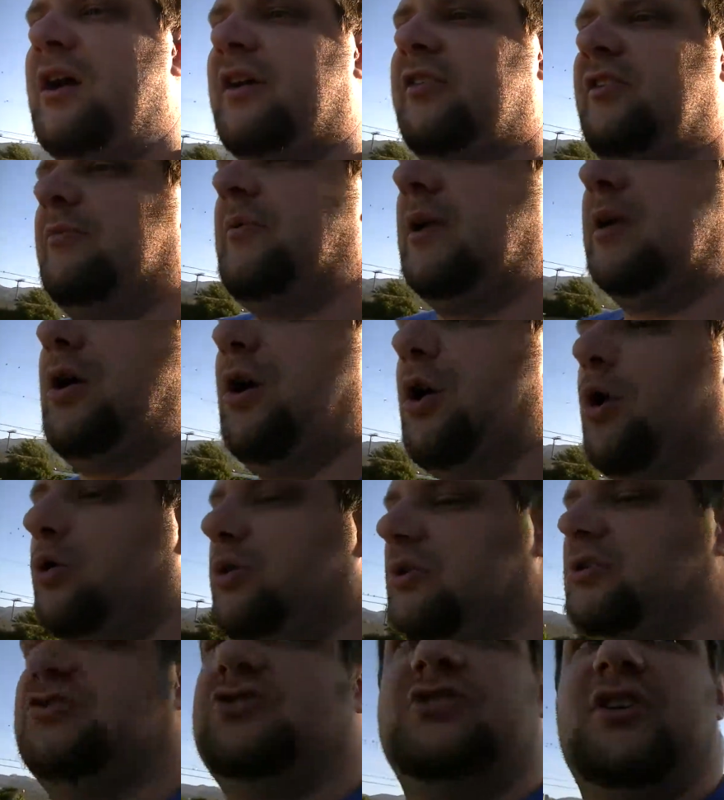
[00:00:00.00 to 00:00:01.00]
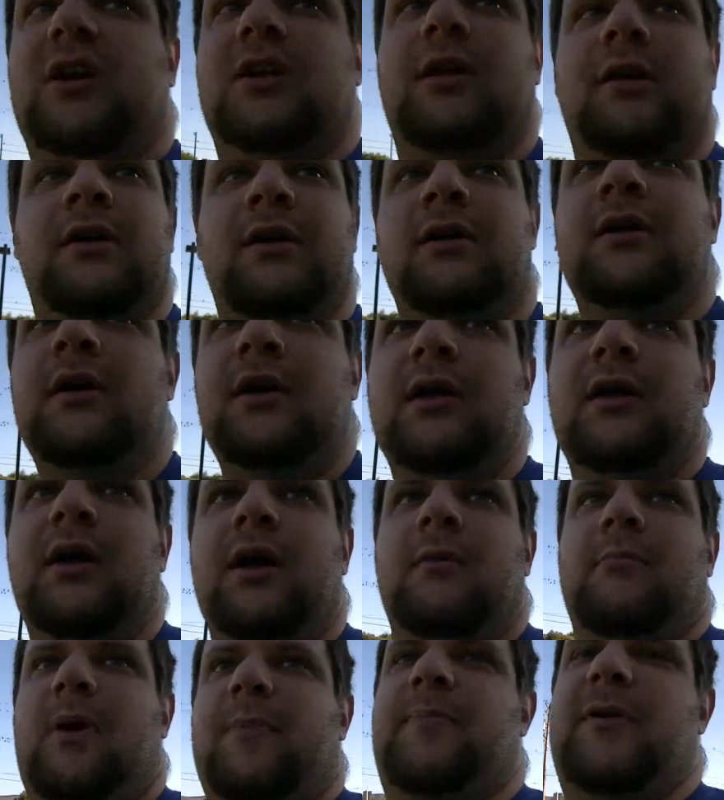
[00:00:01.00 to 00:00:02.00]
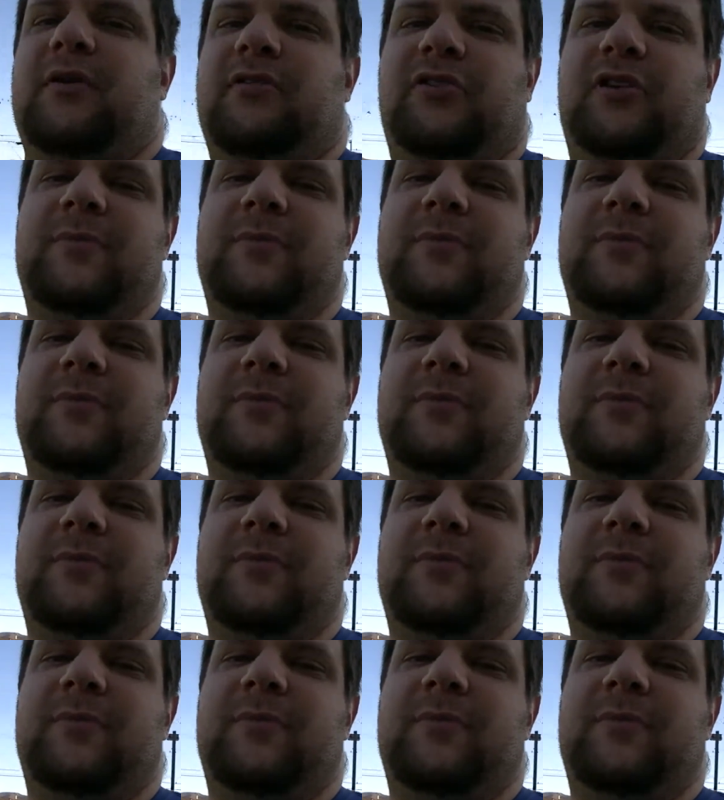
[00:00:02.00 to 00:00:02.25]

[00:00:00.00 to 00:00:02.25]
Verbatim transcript: I'm like, holy shit, my parents